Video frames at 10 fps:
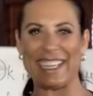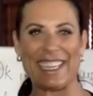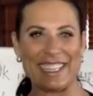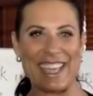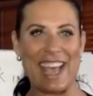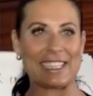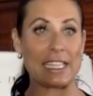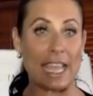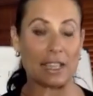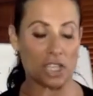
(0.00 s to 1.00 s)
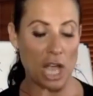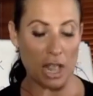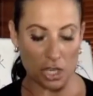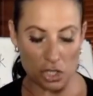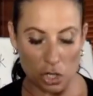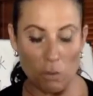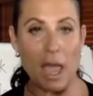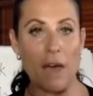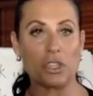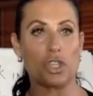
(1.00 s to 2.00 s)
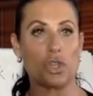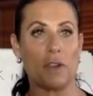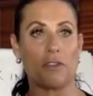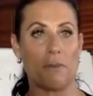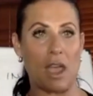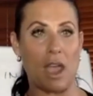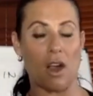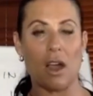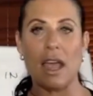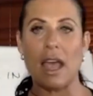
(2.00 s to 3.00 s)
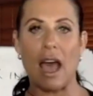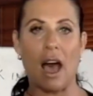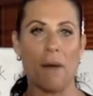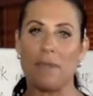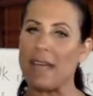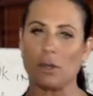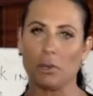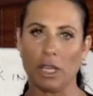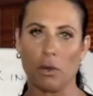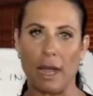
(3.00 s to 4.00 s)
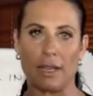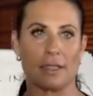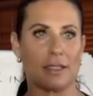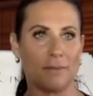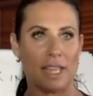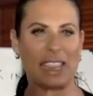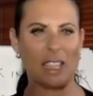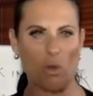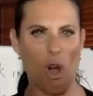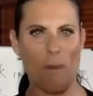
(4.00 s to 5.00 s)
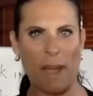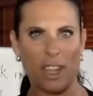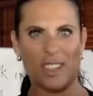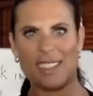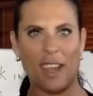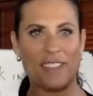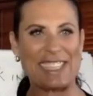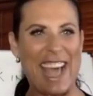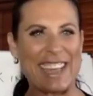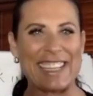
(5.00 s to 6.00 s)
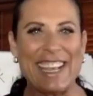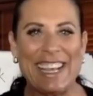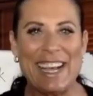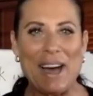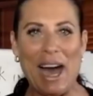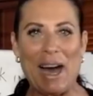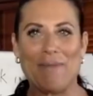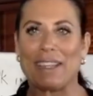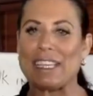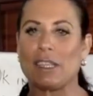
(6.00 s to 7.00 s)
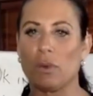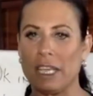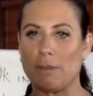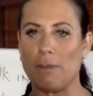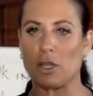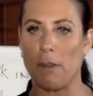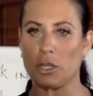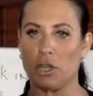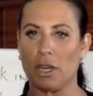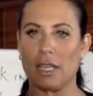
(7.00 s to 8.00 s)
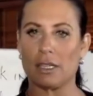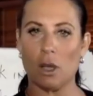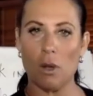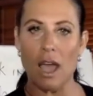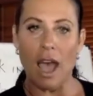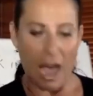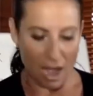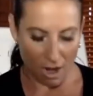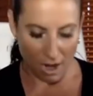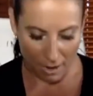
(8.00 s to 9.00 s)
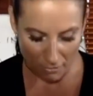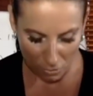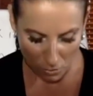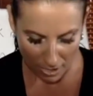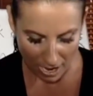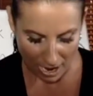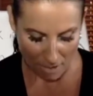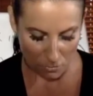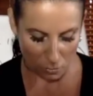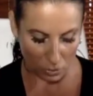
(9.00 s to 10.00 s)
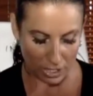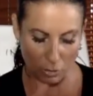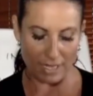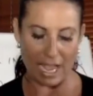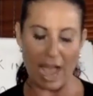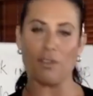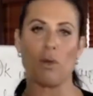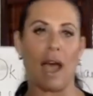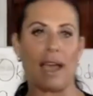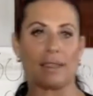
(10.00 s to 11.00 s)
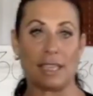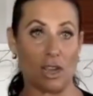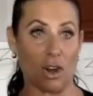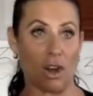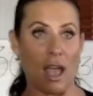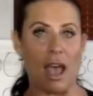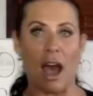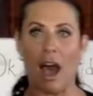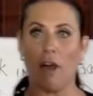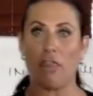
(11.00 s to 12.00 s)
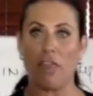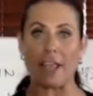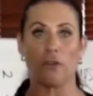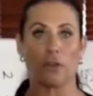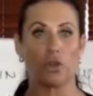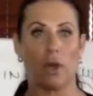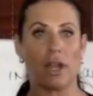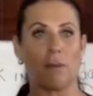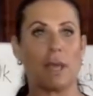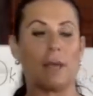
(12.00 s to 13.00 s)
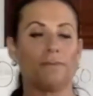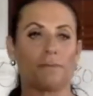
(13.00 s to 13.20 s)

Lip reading: it says take the challenge. So you'll be able to join from there. That's a really great link. That's where all my good stuff is at. But this is a really special opportunity. So, all right, everyone, really great to have you guys here. Thank you for joining me.